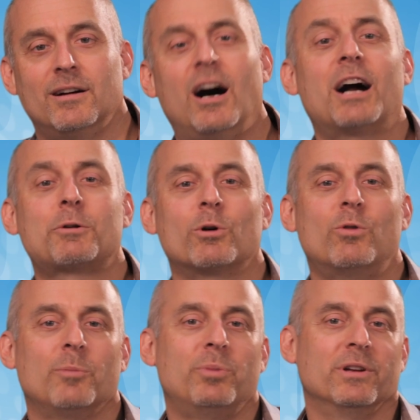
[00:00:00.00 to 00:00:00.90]

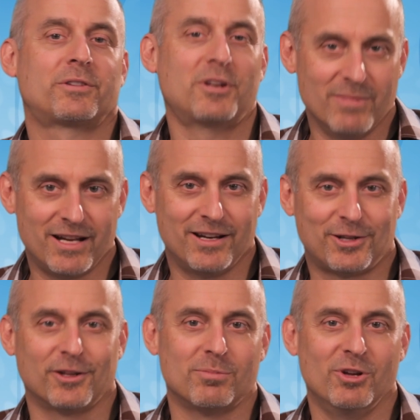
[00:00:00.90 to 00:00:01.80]
AquaQuip is
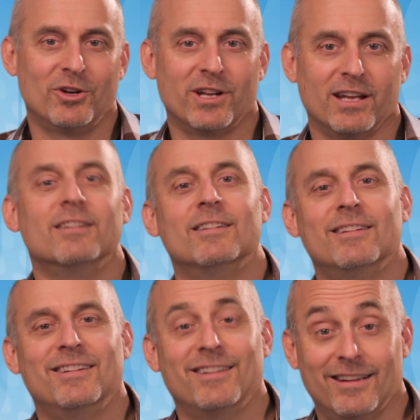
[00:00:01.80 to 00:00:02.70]
committed to the community.
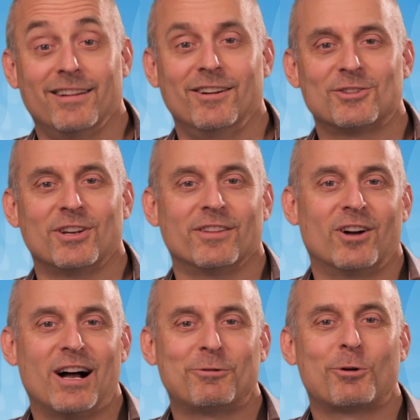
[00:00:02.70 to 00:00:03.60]
Here's another
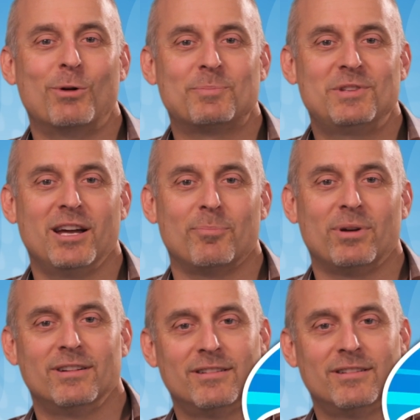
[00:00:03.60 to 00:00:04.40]
AquaQuip tip.